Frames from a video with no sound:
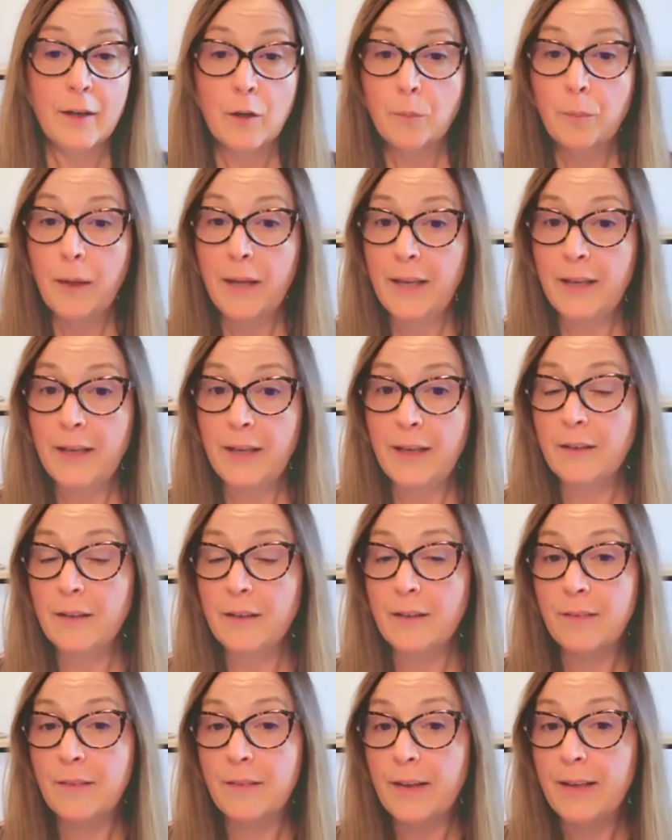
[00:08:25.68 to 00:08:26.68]
they're
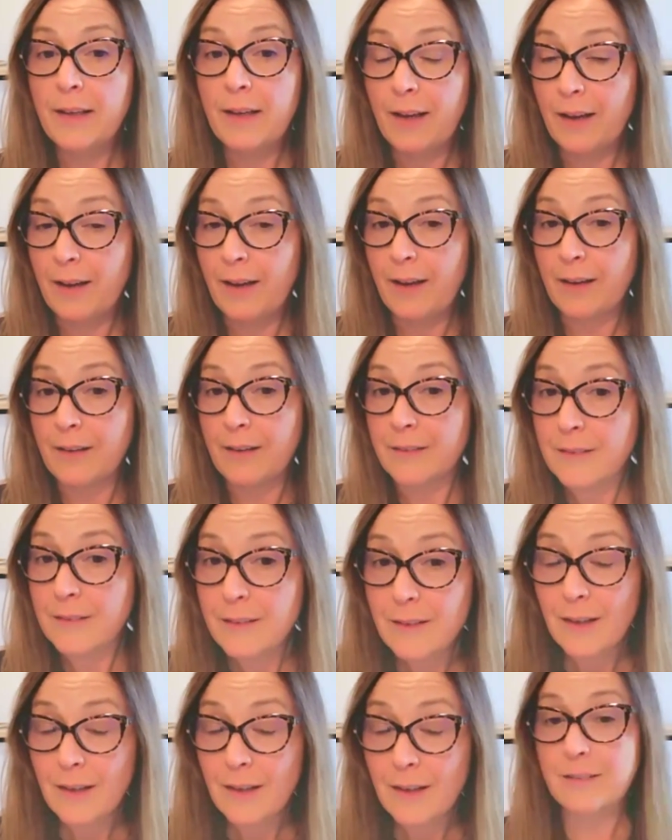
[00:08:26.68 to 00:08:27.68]
paying like
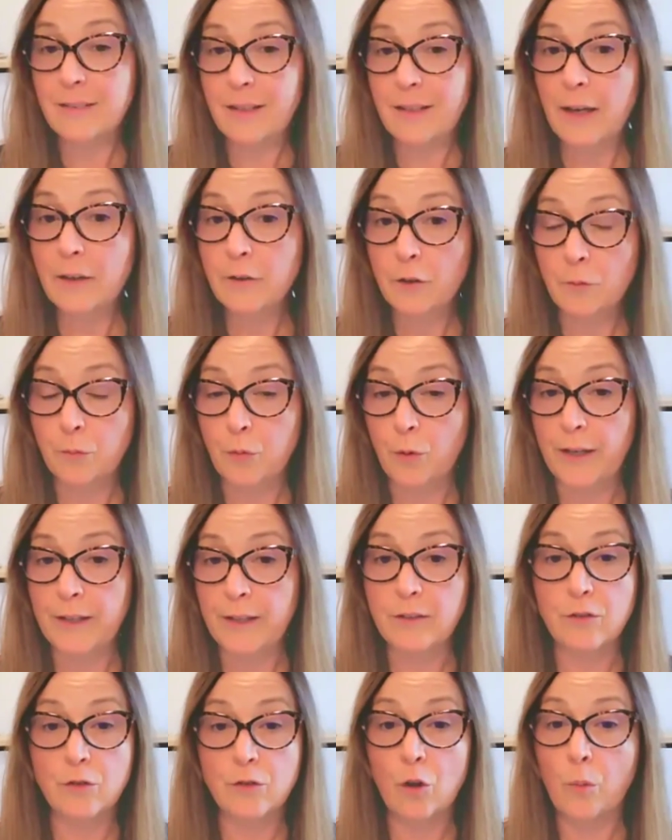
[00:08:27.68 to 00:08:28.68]
a standard
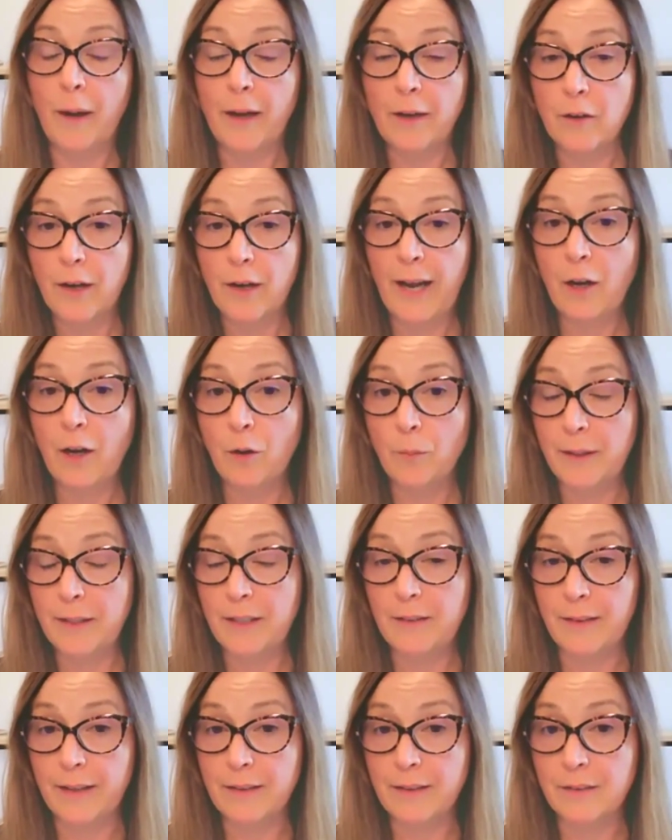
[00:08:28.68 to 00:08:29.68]
price no matter how
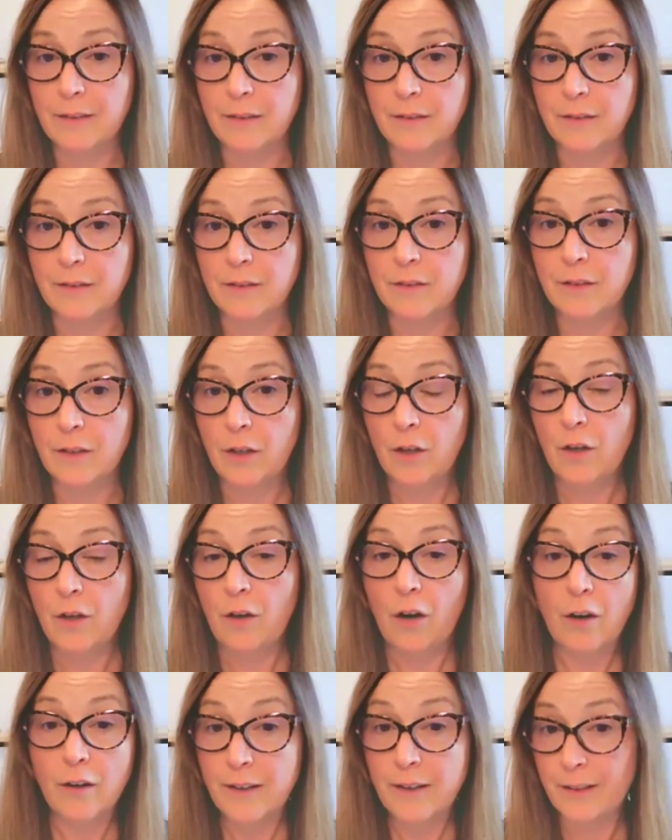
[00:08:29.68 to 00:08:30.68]
many lessons
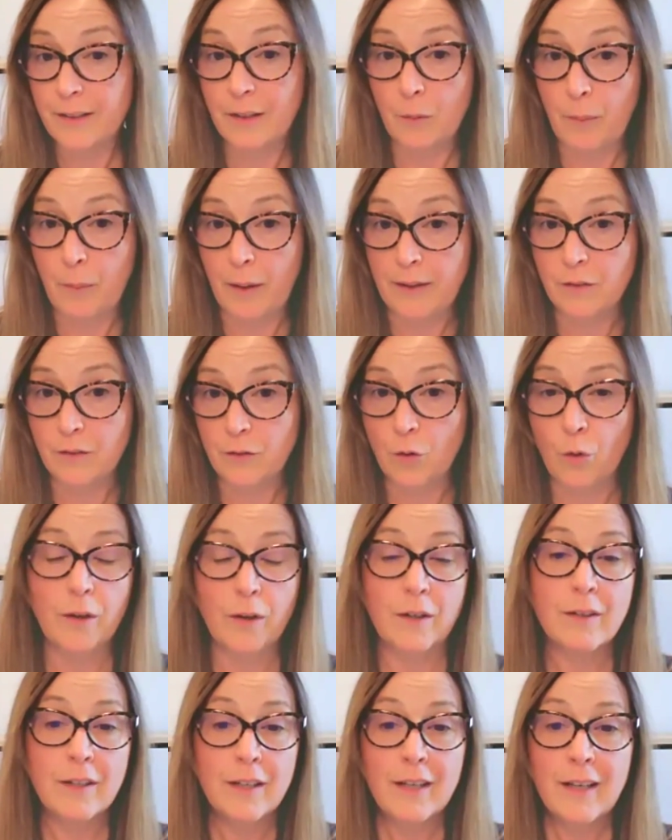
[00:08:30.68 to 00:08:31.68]
are in the month.
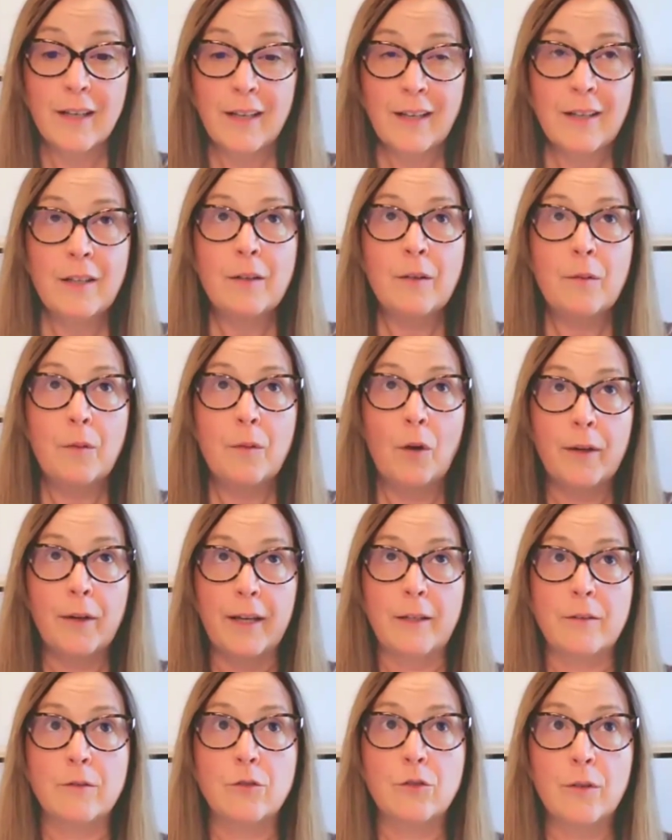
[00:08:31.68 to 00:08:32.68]
Or
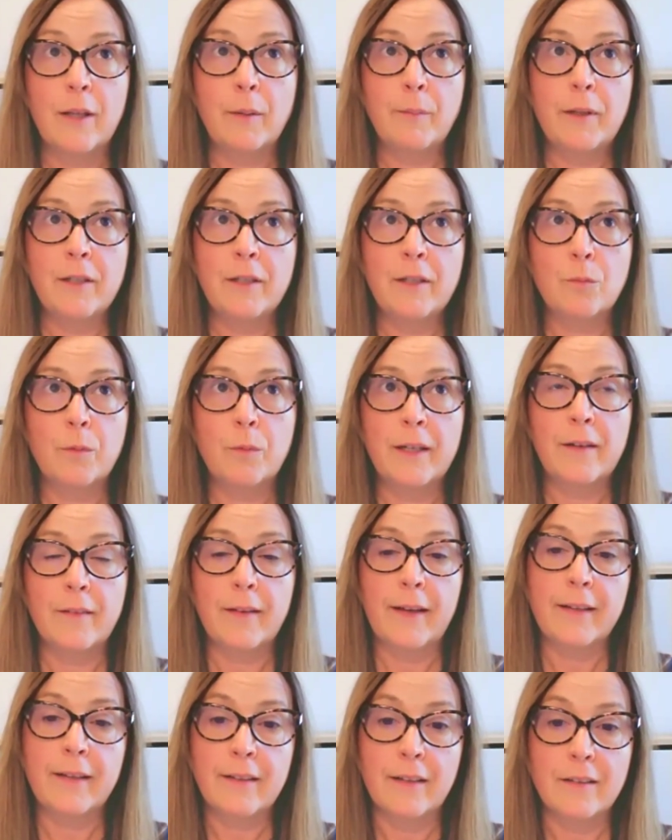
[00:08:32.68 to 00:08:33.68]
okay, so let me explain
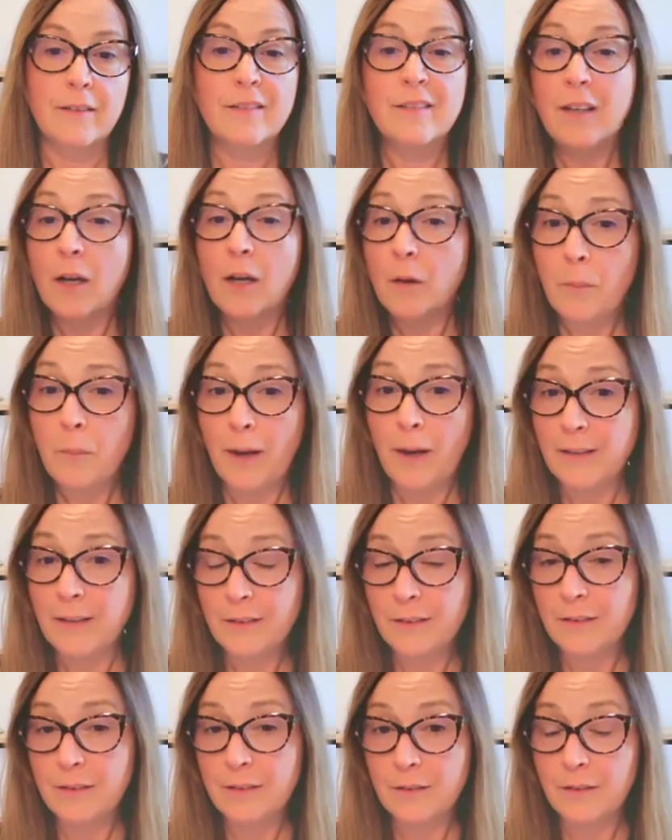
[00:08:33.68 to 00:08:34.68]
it like this. Some
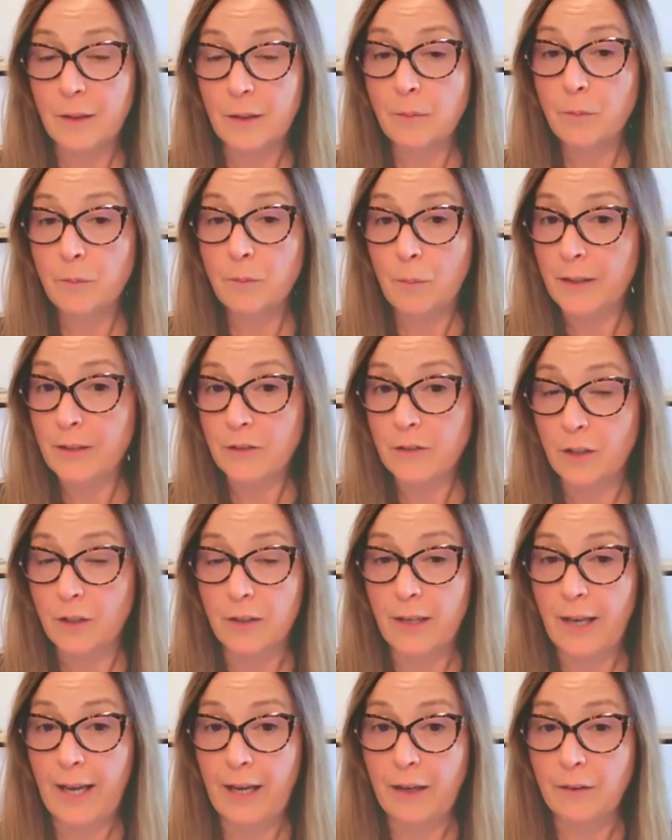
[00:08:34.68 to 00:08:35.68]
months
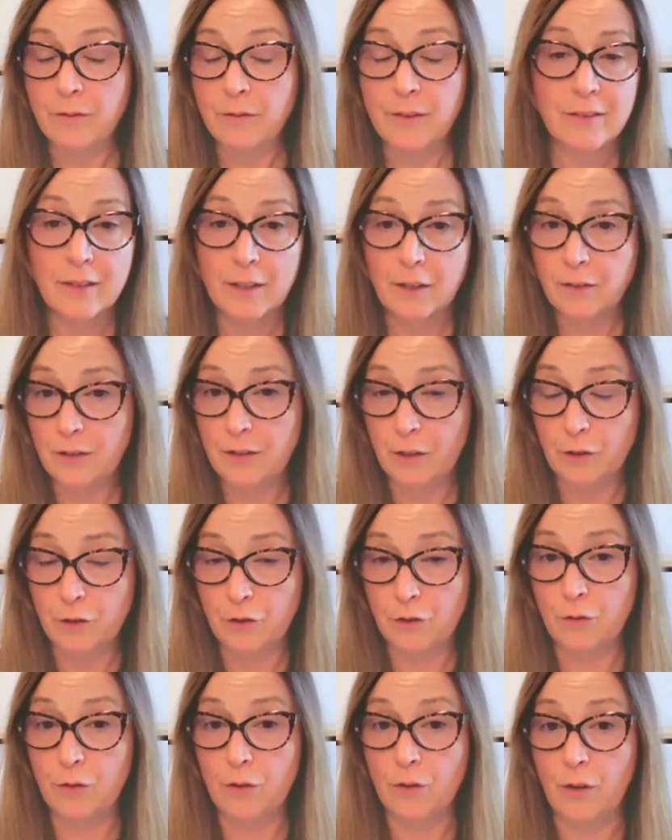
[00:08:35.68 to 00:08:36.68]
are going to have, let's say you see
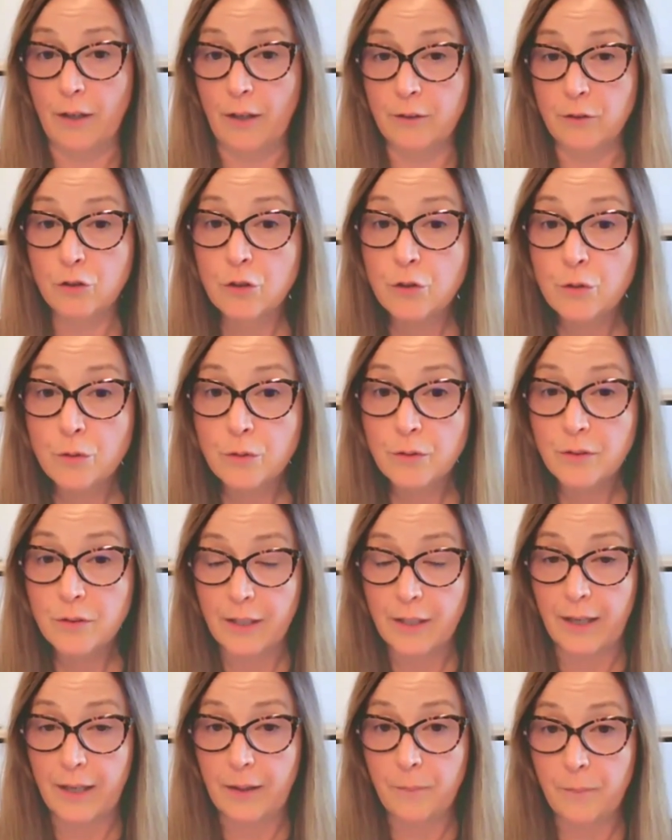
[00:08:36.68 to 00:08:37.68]
your student on
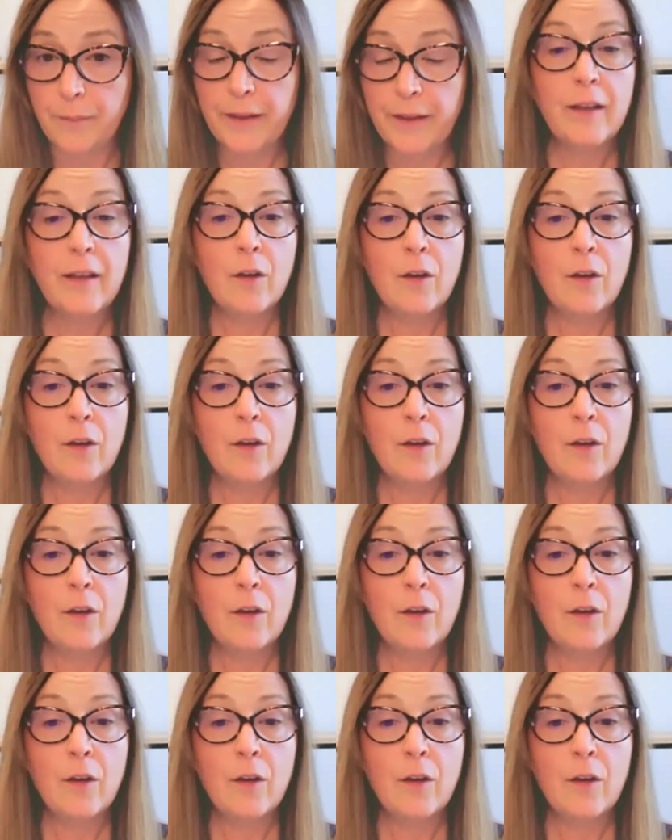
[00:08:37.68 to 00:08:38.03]
Tuesday.